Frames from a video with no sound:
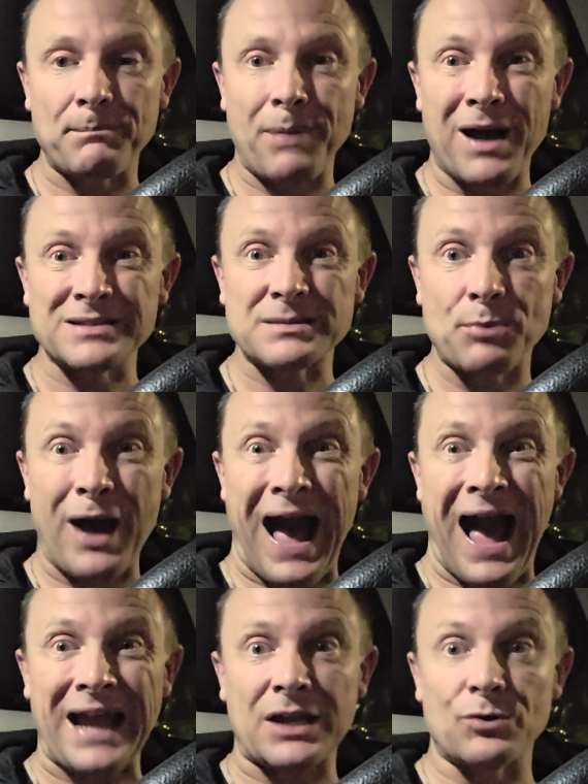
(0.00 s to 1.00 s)
possible
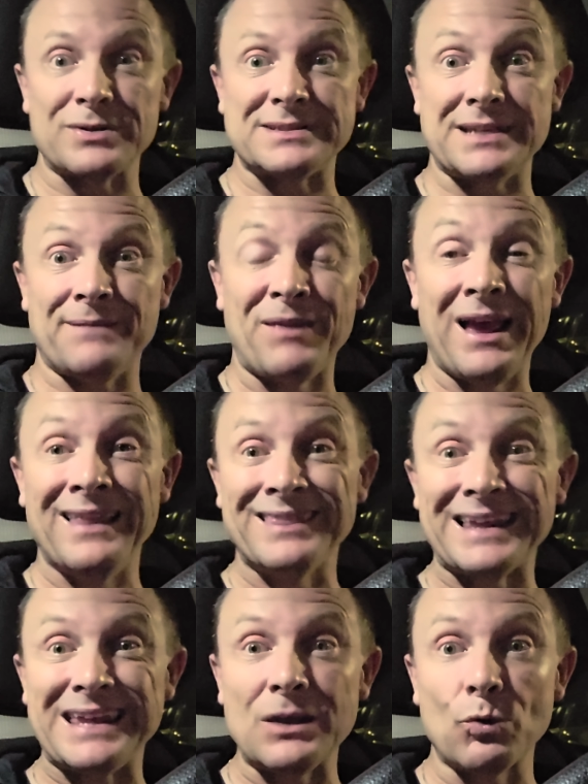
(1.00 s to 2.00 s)
accuracy.
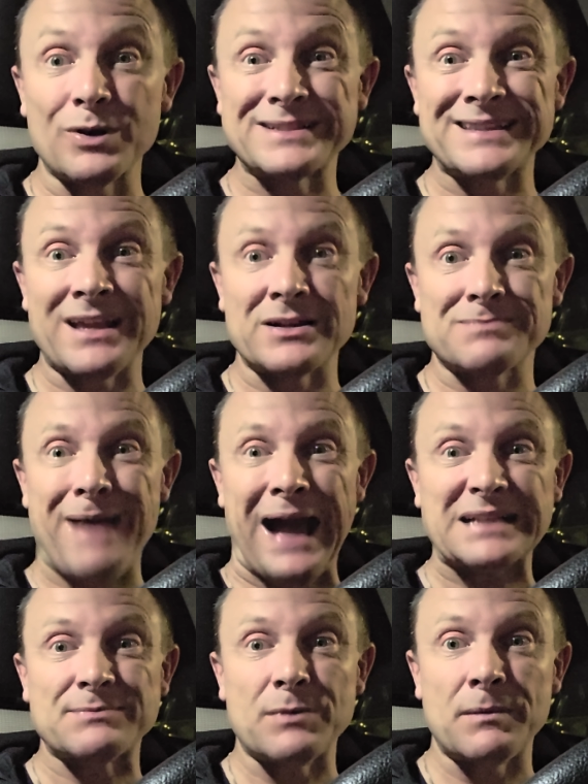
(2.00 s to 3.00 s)
The key words in there is
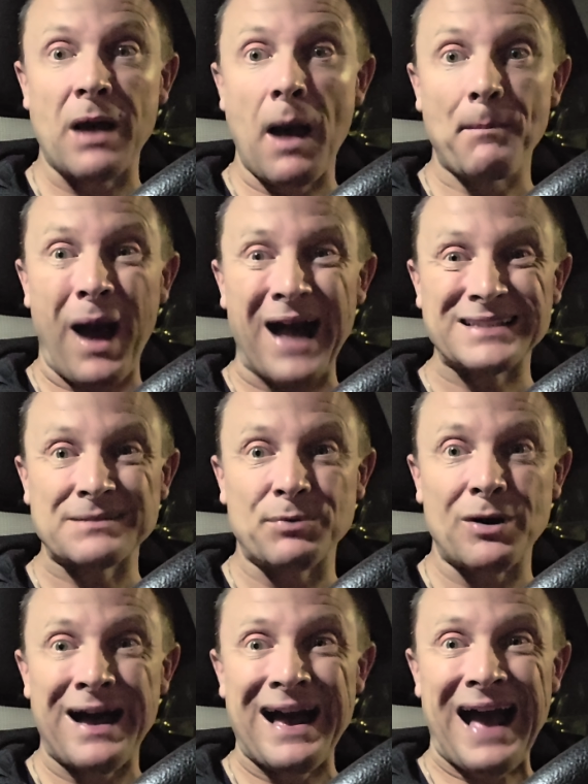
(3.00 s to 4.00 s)
maximum
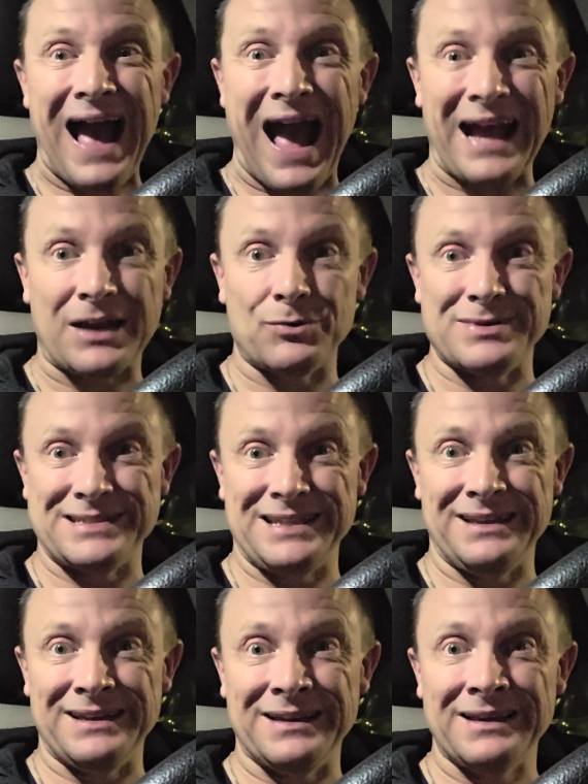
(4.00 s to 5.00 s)
possible
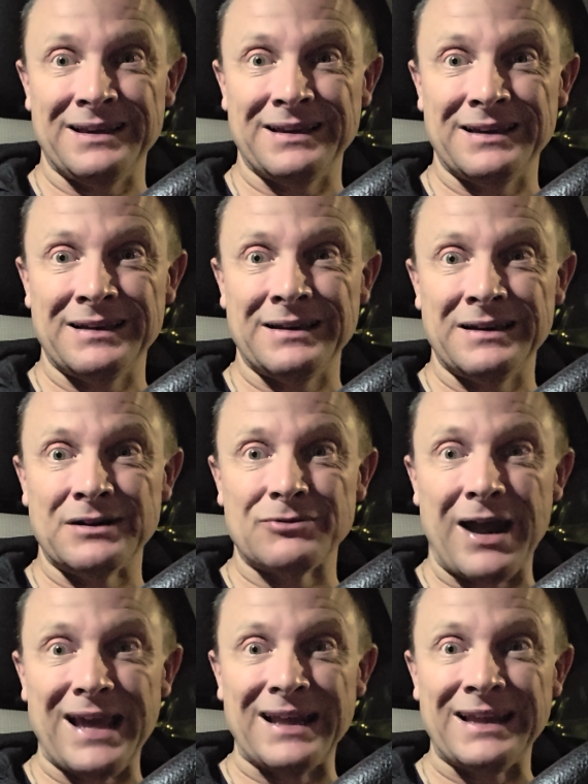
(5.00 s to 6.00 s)
accuracy,
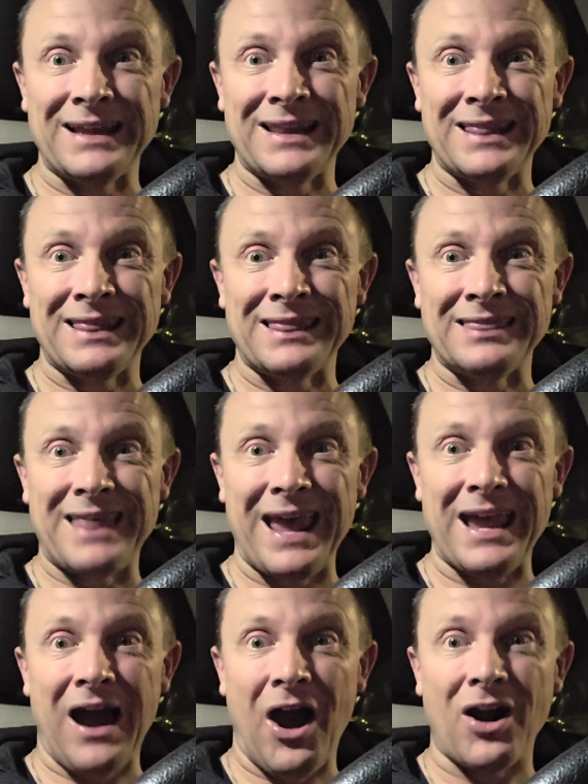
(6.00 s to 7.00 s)
right?
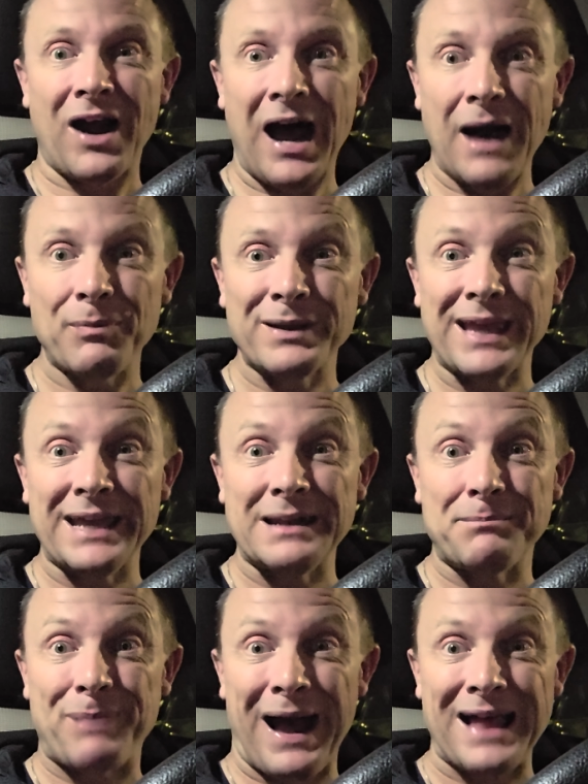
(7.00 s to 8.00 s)
They are
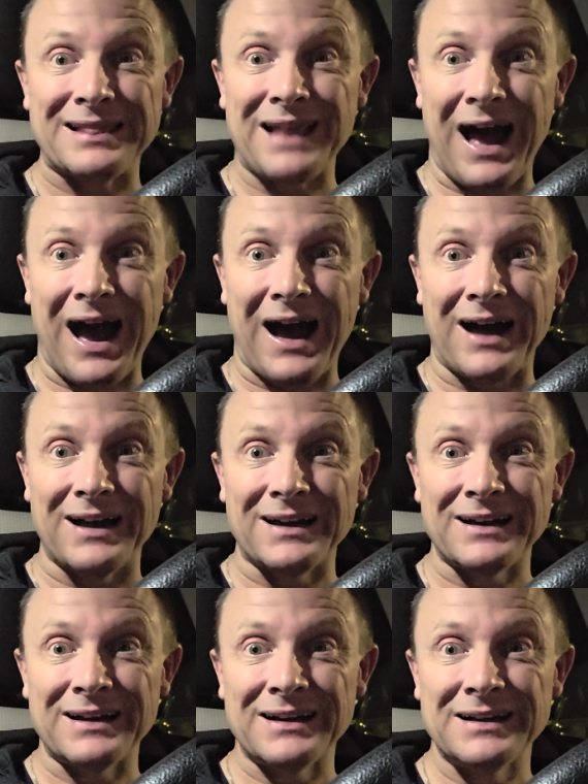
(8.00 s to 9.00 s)
obligated by law
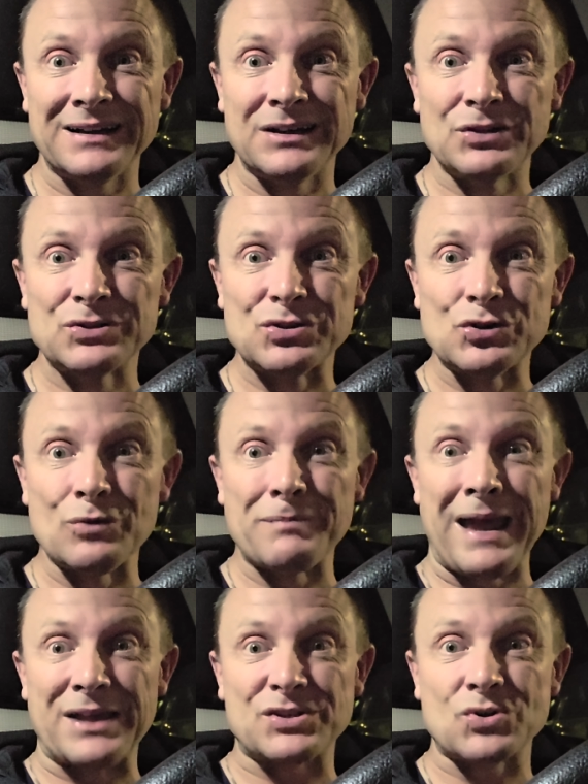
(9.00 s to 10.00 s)
to
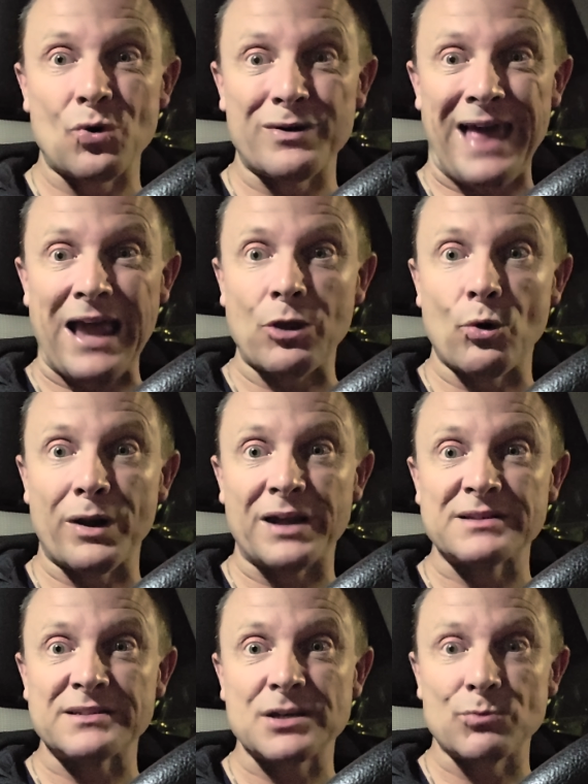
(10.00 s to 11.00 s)
make sure that your
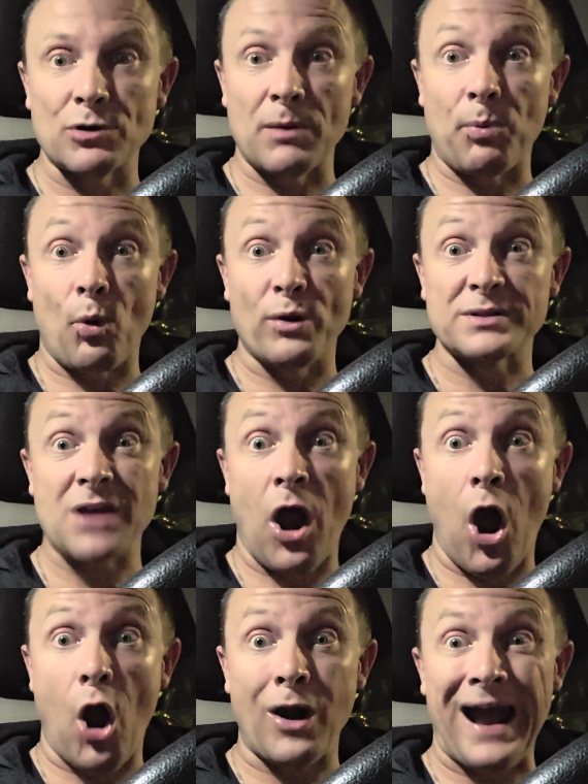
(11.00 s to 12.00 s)
consumer reports
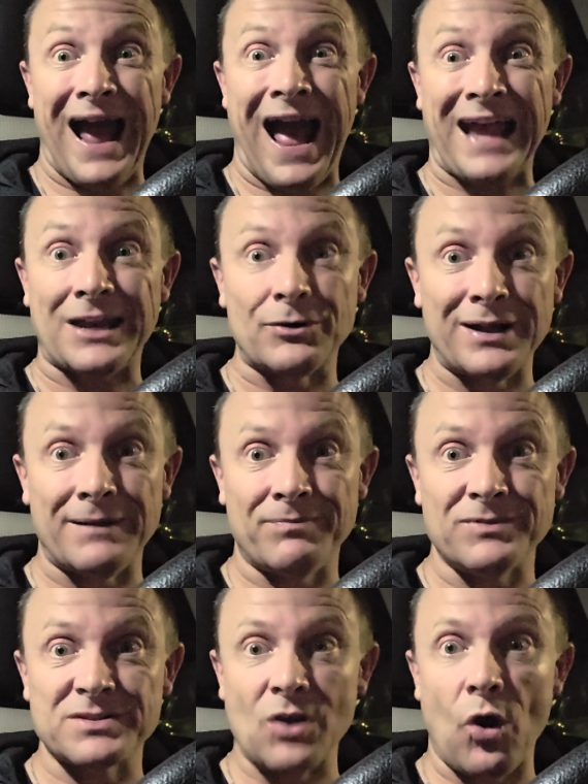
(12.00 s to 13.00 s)
are accurate.
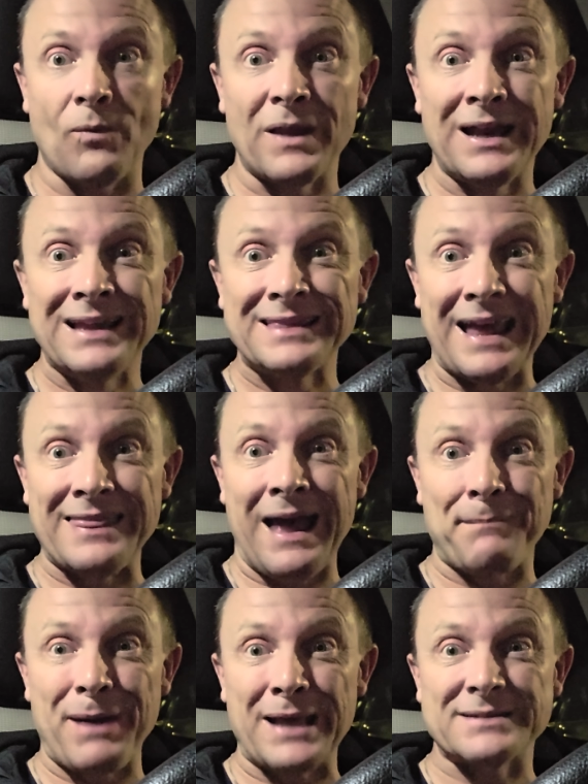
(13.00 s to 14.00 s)
So then
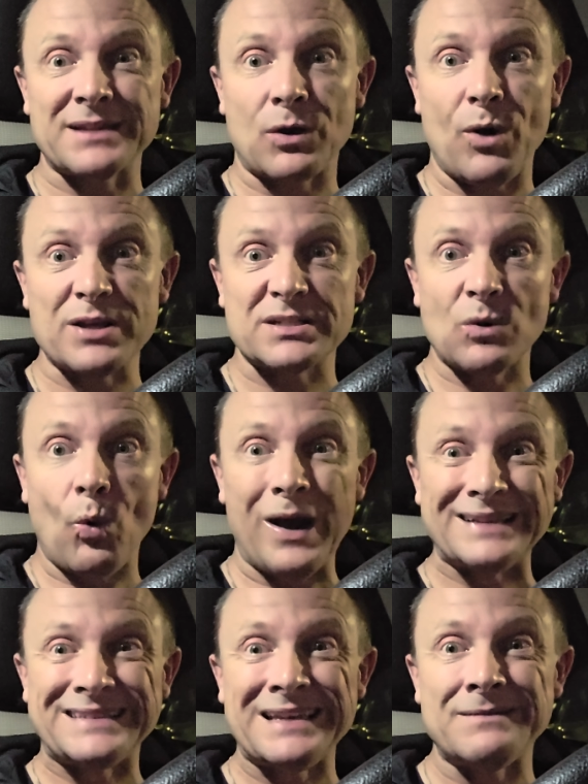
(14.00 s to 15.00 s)
that begs the question,
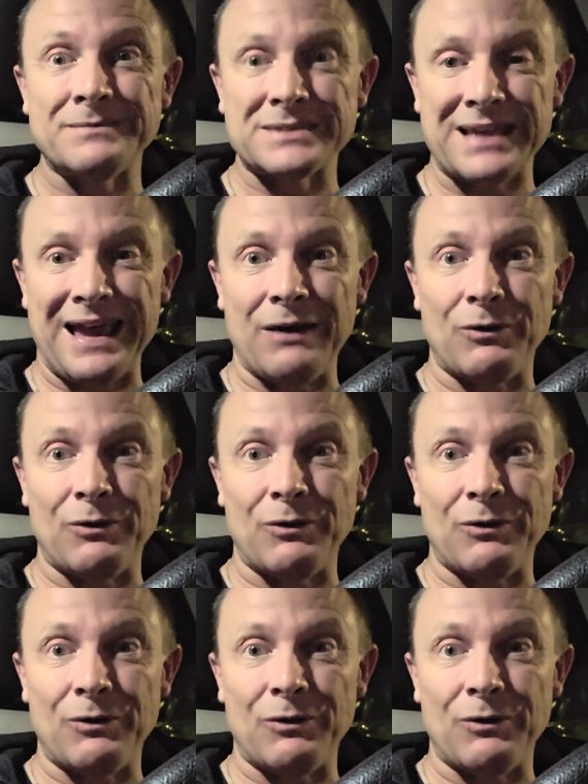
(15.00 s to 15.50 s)
what deems